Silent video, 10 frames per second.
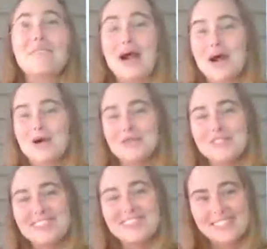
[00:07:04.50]
bow,
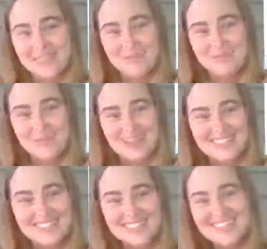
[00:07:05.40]
to
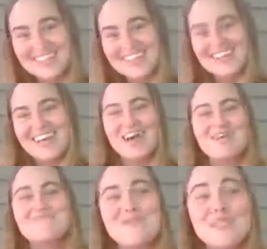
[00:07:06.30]
celebrate
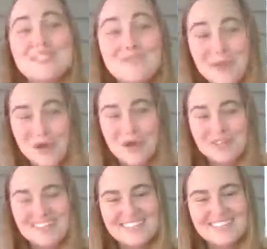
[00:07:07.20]
what is
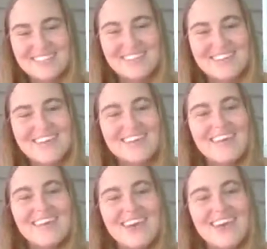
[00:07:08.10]
beyond us.
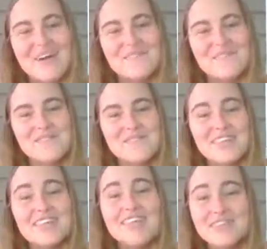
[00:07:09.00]

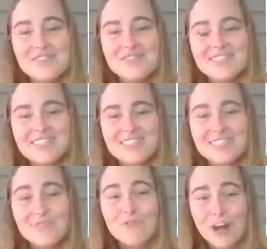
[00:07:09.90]
Another of these
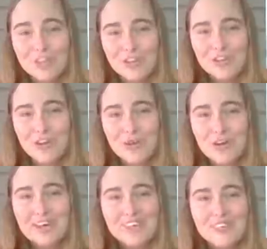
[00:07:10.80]
is Raja
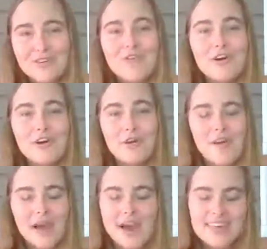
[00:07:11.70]
Yoga, the royal
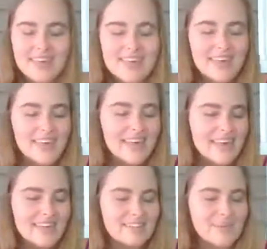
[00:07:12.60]
path.
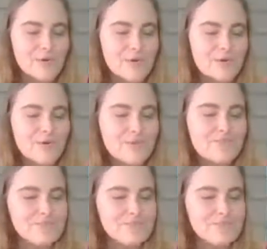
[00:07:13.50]
And so